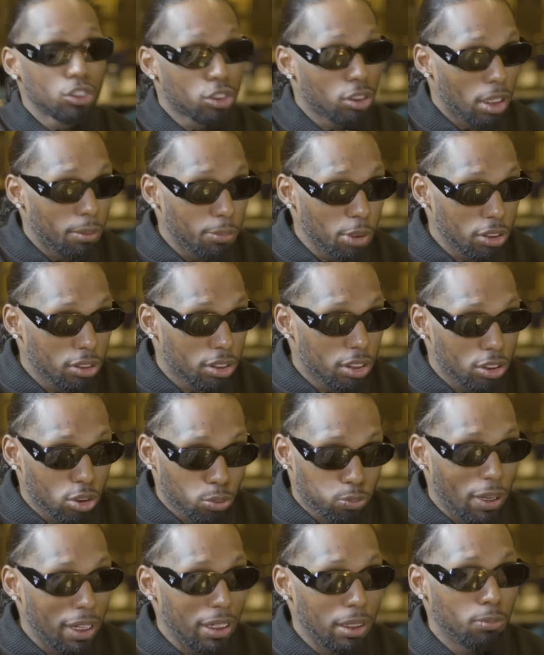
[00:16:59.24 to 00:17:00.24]
So let me ask you this
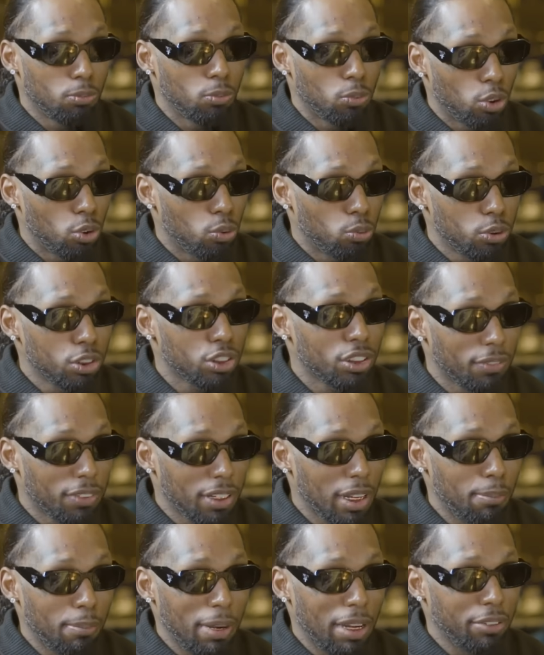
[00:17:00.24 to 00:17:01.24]
random. Would you ever
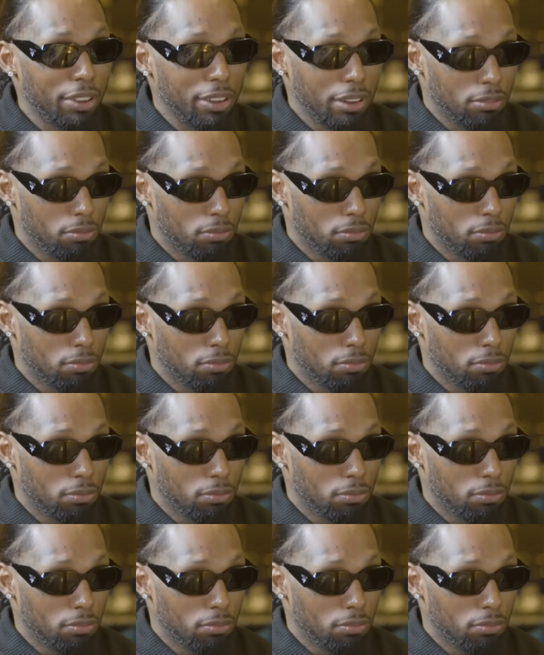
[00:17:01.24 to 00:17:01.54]
get married?